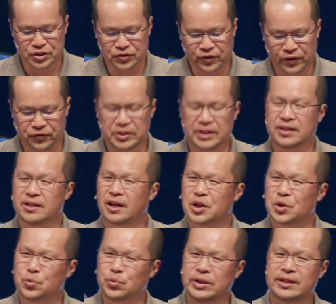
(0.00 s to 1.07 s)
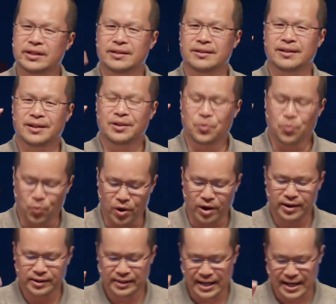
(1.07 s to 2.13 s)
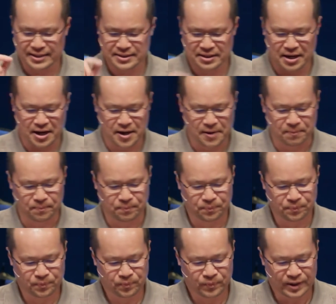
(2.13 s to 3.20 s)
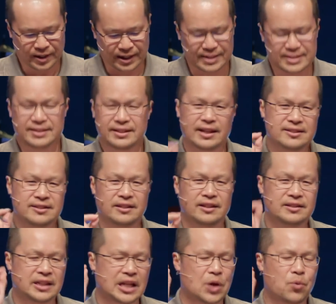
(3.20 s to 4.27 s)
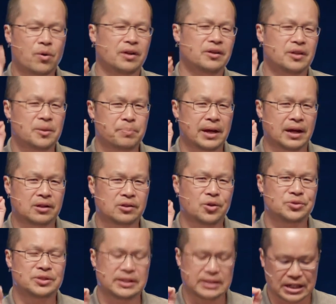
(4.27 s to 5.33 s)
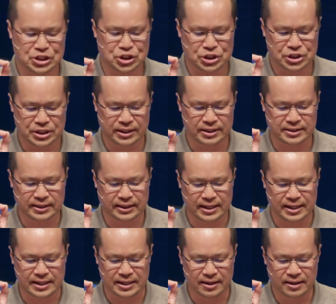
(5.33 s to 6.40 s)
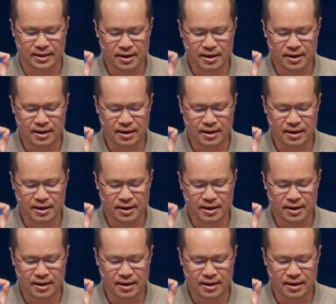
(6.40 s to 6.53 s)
15, I'm going to read it one last time. It says this, and I want you to pay close attention to this again.